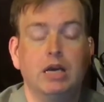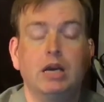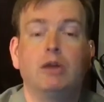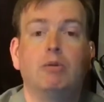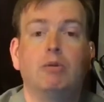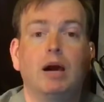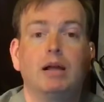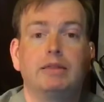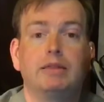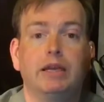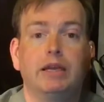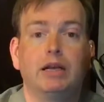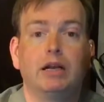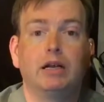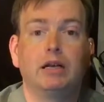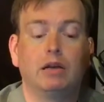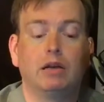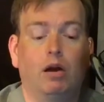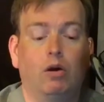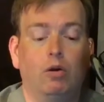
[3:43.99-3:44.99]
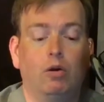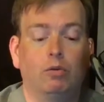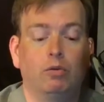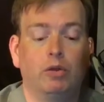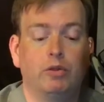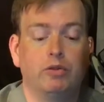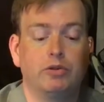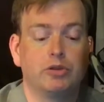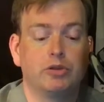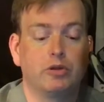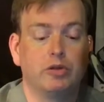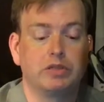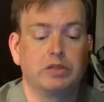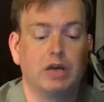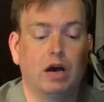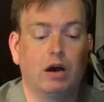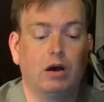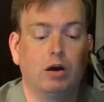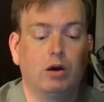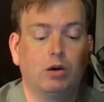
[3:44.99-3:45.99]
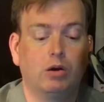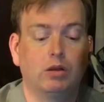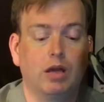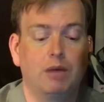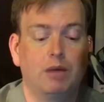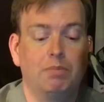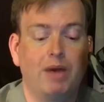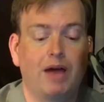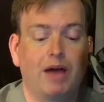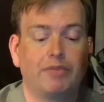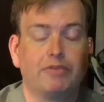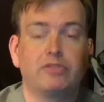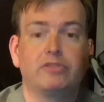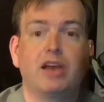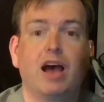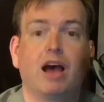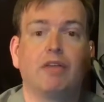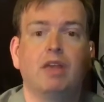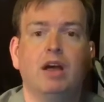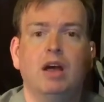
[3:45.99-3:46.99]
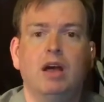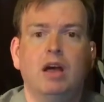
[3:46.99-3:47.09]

right there on the show that's all about the South.